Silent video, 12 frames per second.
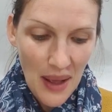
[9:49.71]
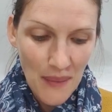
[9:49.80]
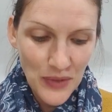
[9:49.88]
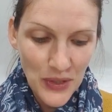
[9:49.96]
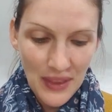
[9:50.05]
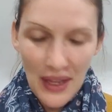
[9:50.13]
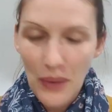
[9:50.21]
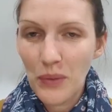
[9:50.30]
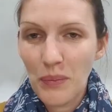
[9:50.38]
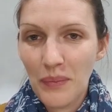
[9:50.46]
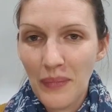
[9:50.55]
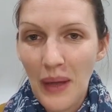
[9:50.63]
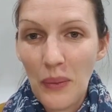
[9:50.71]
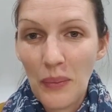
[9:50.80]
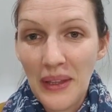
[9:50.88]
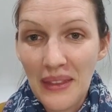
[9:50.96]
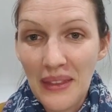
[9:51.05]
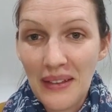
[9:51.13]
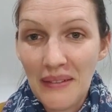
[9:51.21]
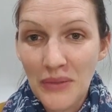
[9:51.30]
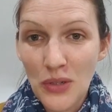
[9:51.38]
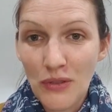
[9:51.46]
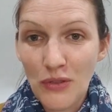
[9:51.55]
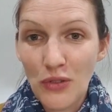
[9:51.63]
So that would be the
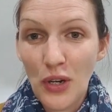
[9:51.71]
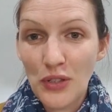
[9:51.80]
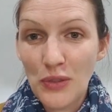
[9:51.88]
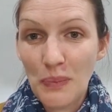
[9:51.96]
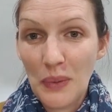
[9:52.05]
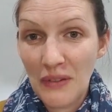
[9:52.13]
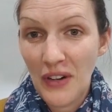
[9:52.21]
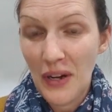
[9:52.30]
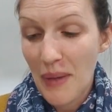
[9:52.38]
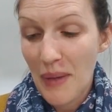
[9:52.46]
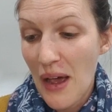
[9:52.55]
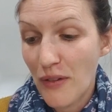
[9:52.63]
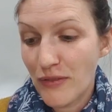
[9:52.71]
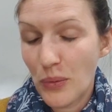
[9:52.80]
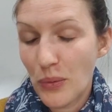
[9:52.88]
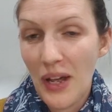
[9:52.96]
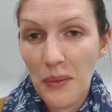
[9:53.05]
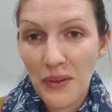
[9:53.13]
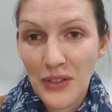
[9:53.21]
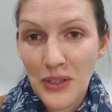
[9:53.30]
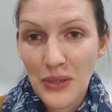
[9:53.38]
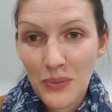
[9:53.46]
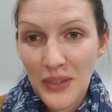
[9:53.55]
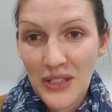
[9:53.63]
sort of gross but very powerful way
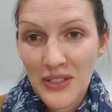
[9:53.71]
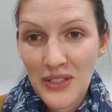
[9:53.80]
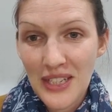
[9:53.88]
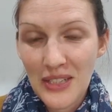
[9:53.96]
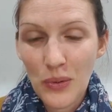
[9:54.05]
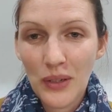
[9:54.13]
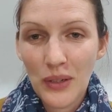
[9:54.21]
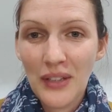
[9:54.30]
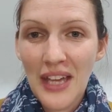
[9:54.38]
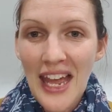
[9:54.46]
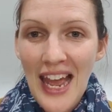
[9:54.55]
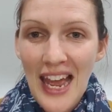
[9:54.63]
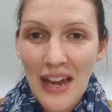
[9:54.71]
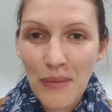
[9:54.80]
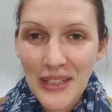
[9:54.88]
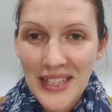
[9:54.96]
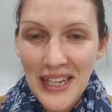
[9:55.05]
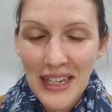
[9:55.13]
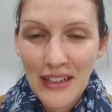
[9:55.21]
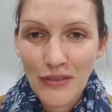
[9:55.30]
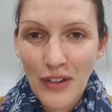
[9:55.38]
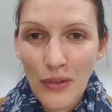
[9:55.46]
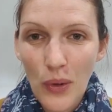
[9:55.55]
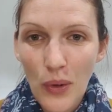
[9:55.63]
we use this oil. And my second
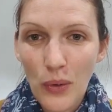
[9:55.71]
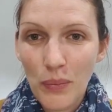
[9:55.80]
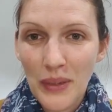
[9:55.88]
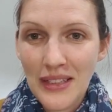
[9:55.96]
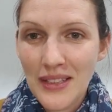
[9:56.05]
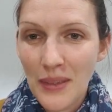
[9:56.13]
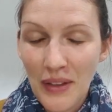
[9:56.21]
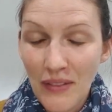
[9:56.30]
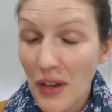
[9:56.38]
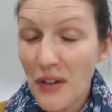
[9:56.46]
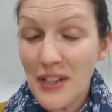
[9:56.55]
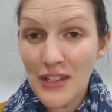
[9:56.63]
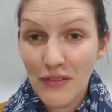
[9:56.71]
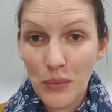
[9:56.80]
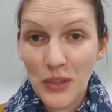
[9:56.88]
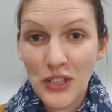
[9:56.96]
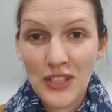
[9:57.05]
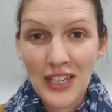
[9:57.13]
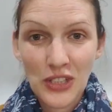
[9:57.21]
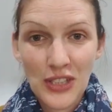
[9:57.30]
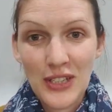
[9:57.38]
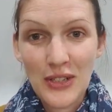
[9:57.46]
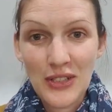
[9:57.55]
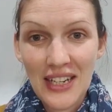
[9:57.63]
favorite oil will be something very different, which is actually
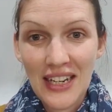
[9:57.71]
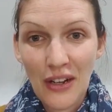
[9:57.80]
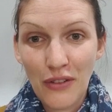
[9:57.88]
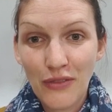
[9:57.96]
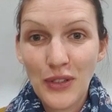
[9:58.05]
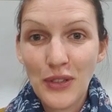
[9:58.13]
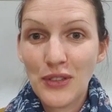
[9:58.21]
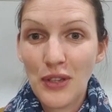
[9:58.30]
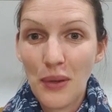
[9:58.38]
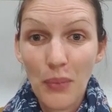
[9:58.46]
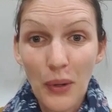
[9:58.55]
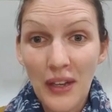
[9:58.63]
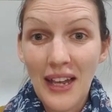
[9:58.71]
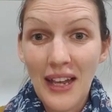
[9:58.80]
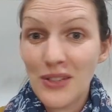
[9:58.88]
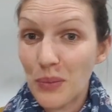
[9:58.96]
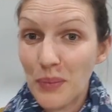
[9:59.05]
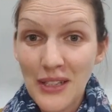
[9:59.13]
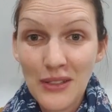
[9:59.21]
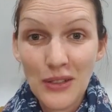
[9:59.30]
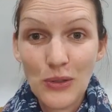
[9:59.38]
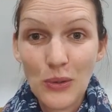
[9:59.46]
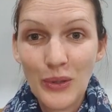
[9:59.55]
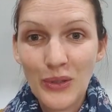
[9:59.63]
to use it in our food. So bolognese or pizza
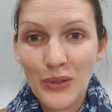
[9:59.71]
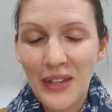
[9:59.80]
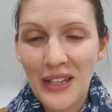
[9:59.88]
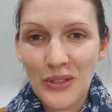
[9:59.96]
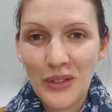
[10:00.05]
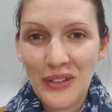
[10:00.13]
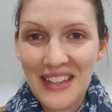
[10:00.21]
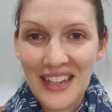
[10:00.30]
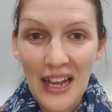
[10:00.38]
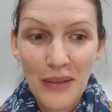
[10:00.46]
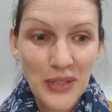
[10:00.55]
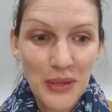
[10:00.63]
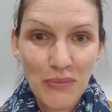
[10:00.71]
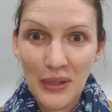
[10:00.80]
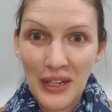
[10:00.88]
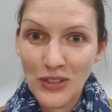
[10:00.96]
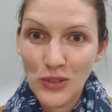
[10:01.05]
sauce or that sort of thing. Absolutely brilliant.